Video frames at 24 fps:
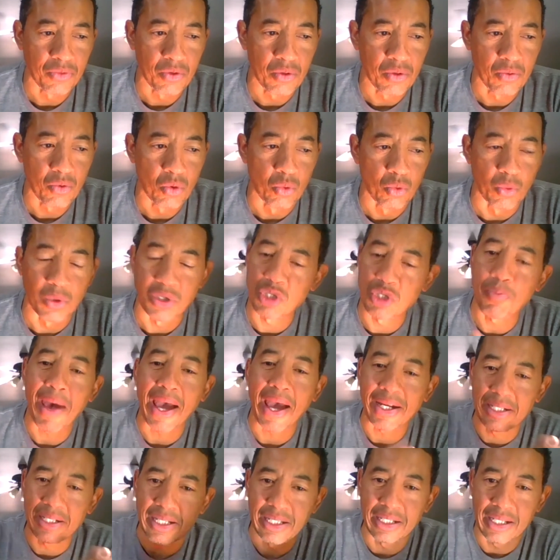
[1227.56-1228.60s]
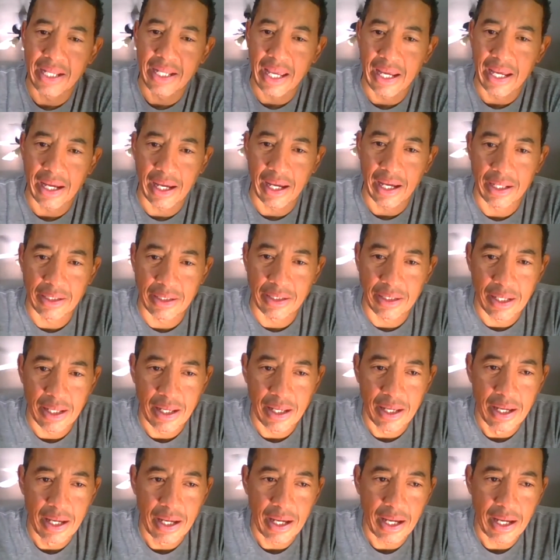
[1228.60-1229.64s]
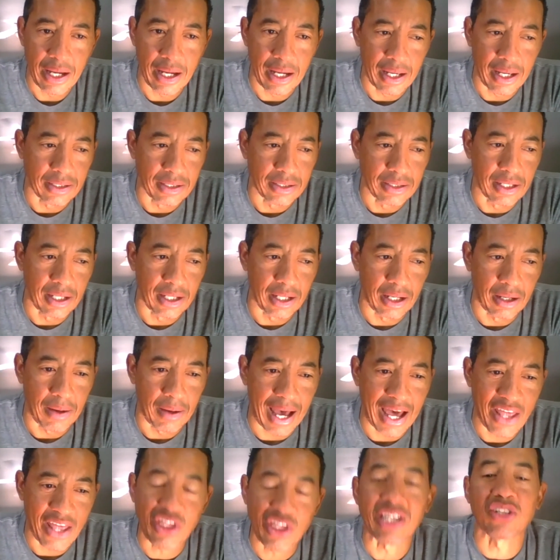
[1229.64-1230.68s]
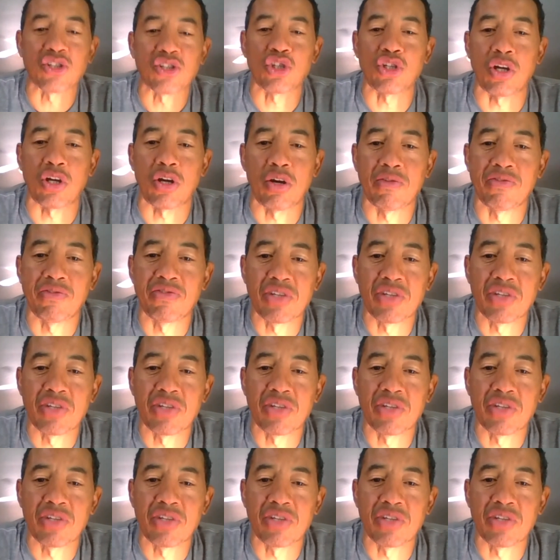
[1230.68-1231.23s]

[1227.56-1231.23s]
respected and I think served.